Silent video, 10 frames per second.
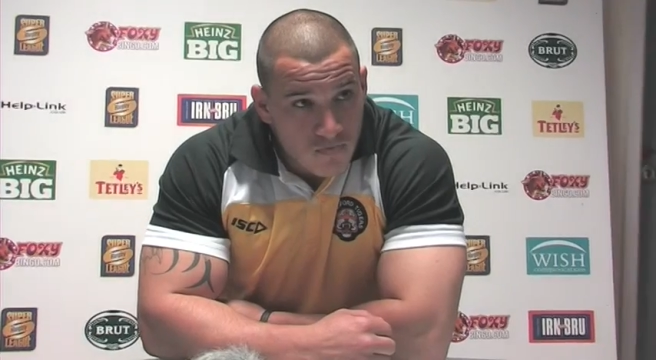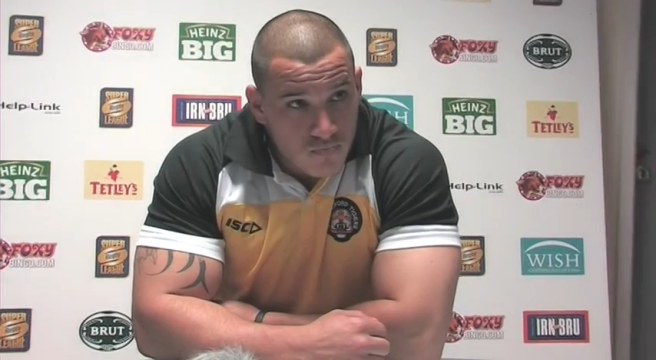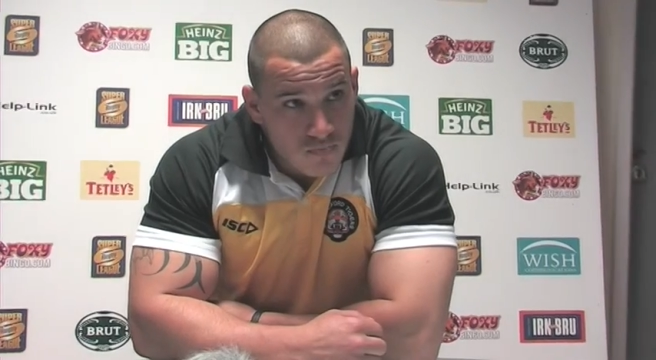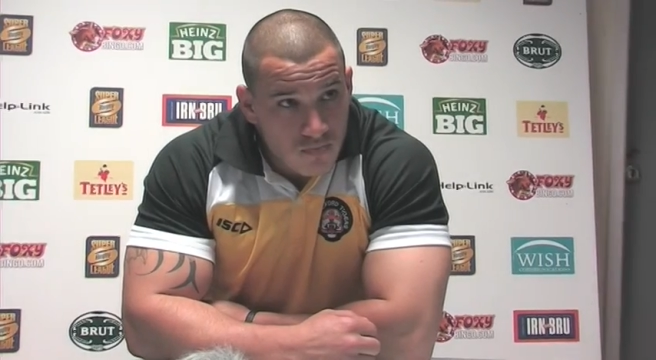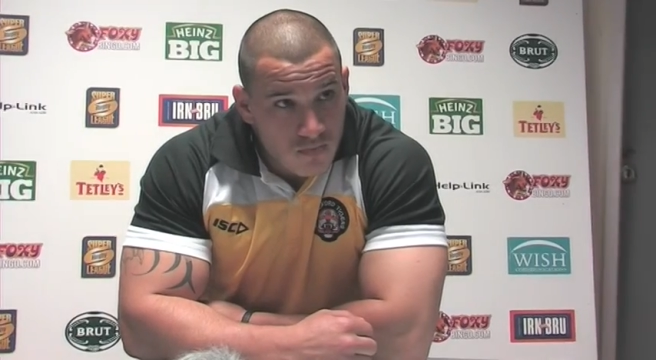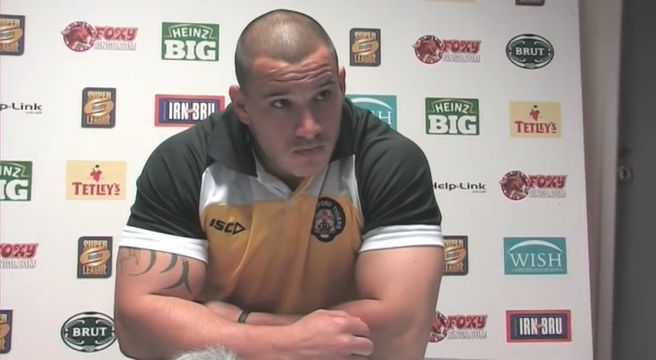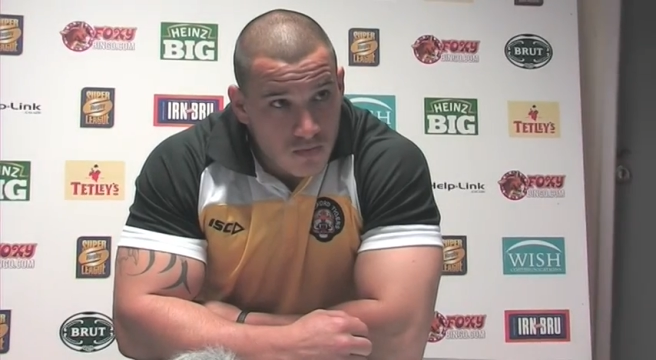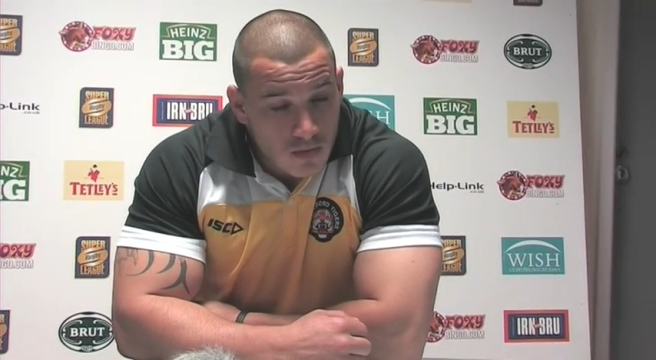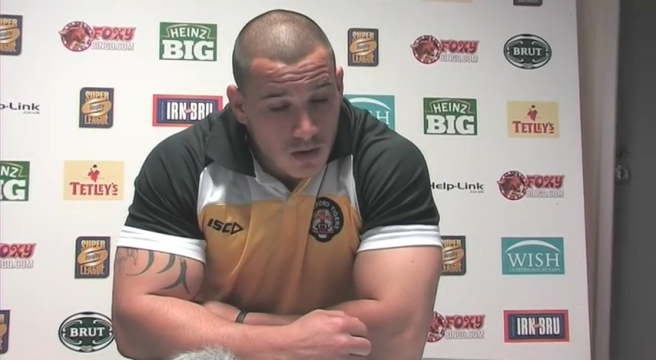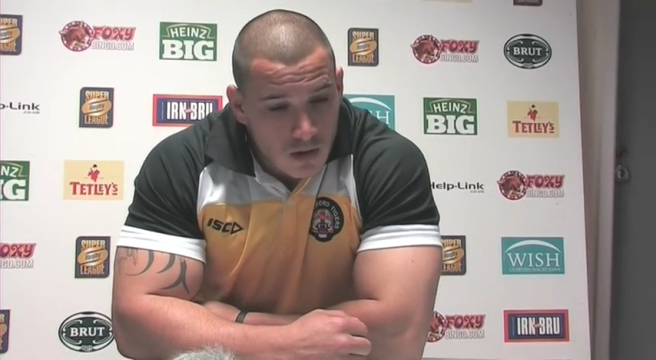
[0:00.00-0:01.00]
How's that
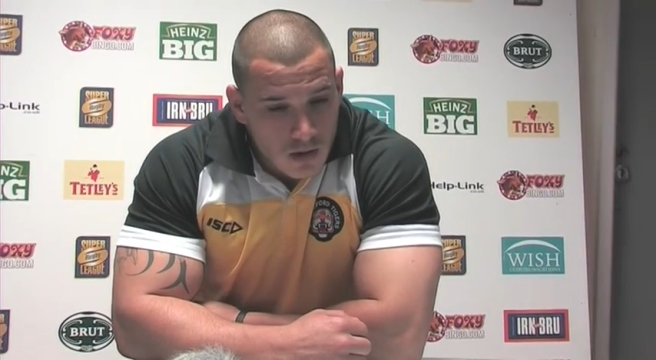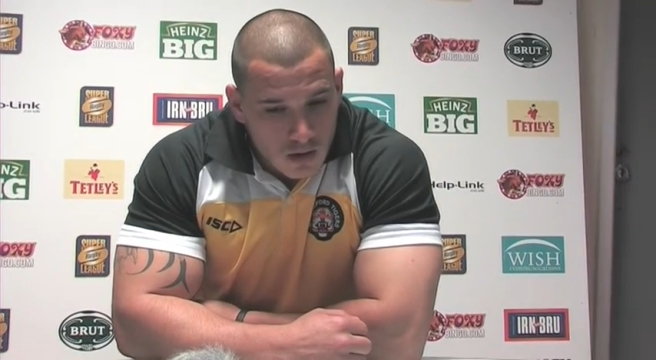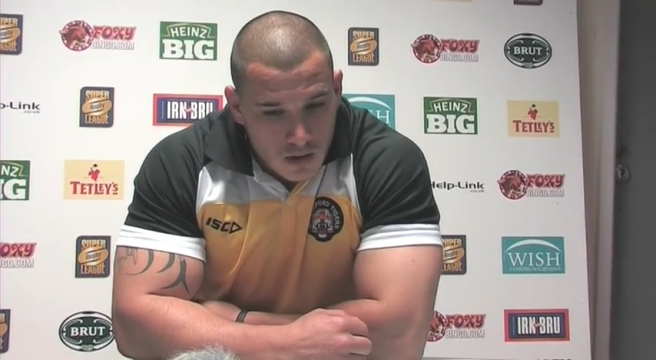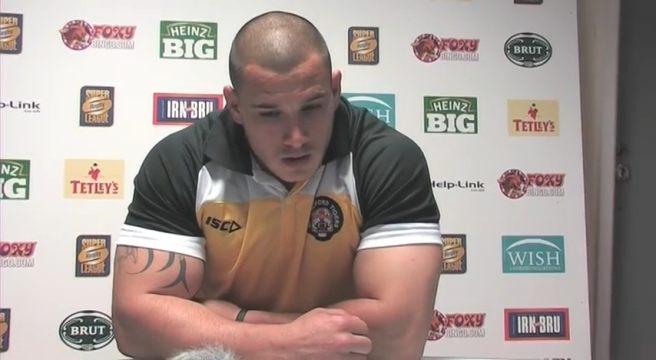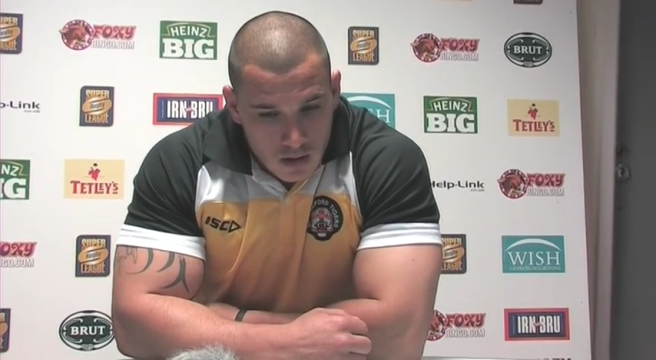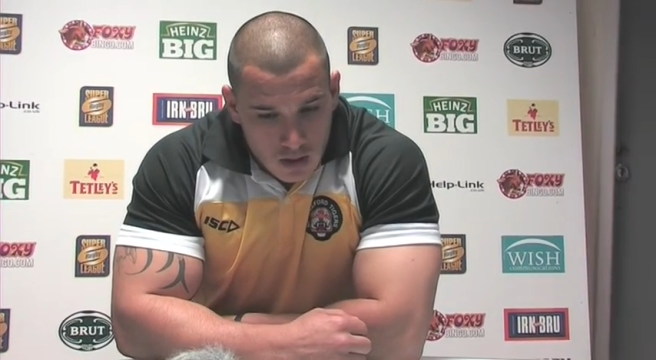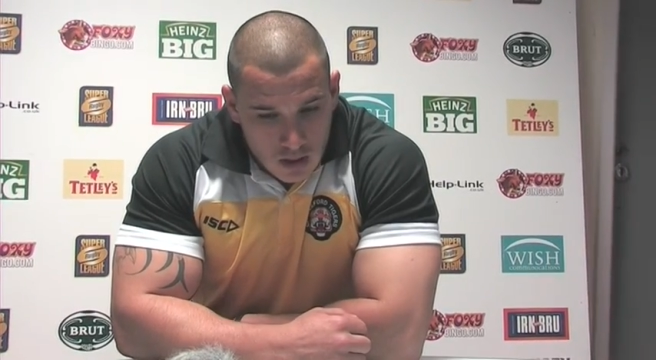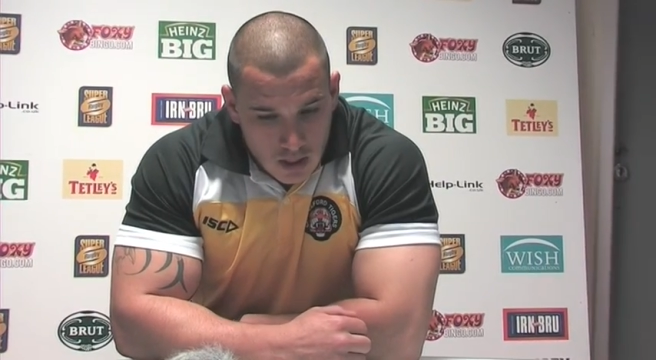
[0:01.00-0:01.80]
gone?